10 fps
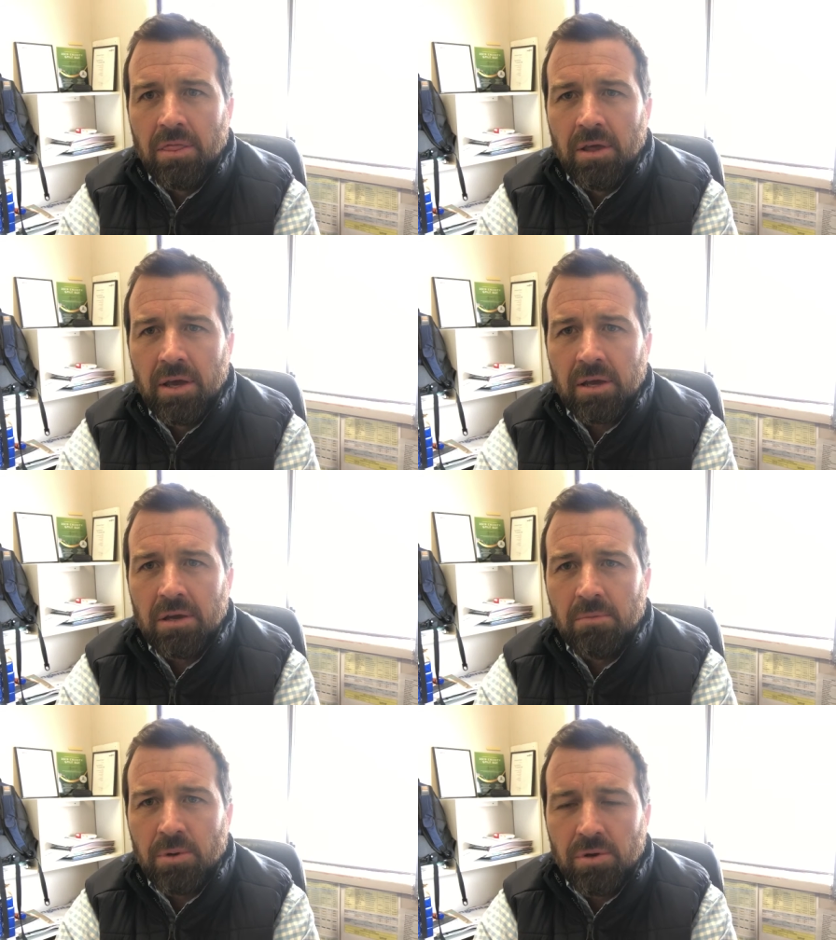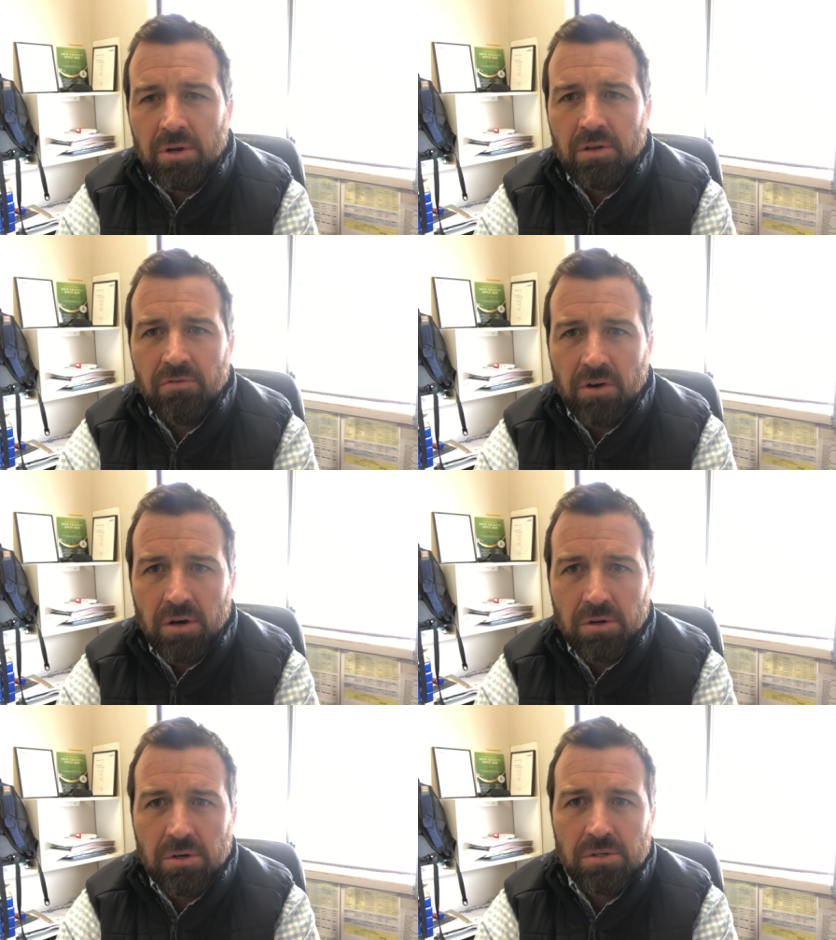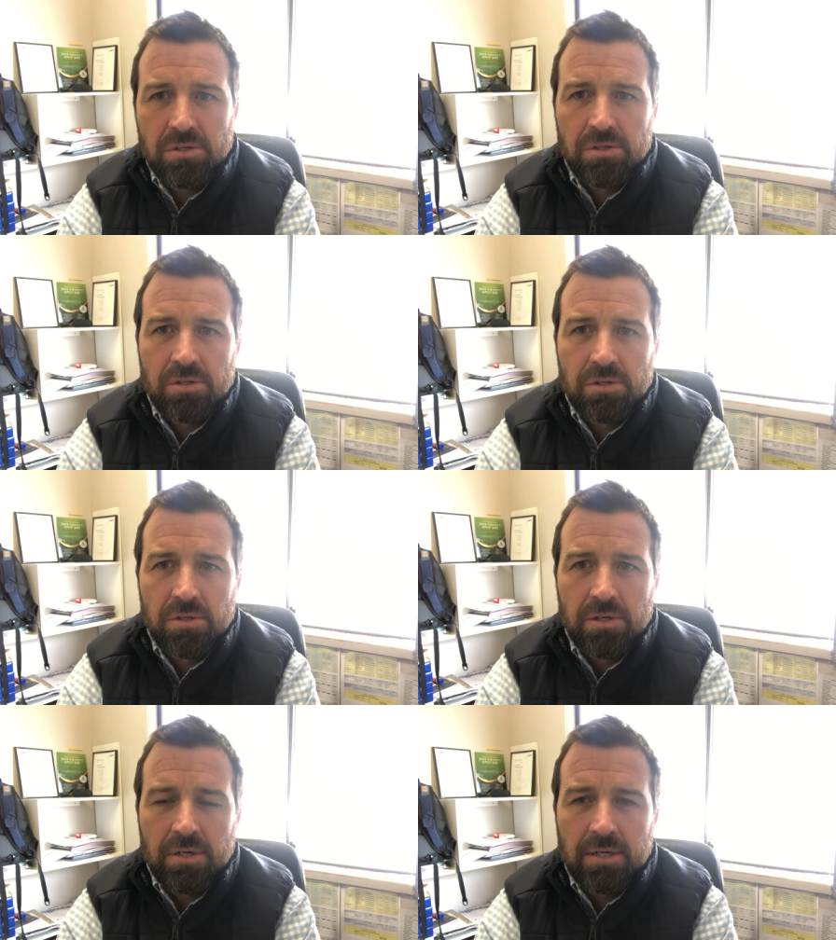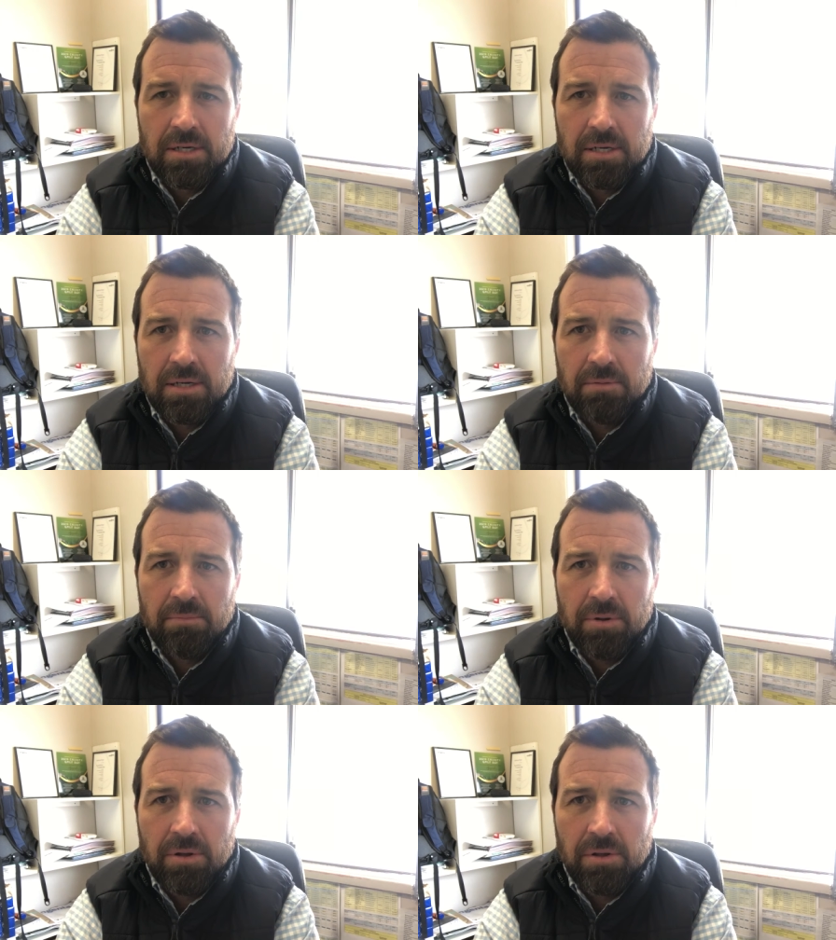their community focus, um,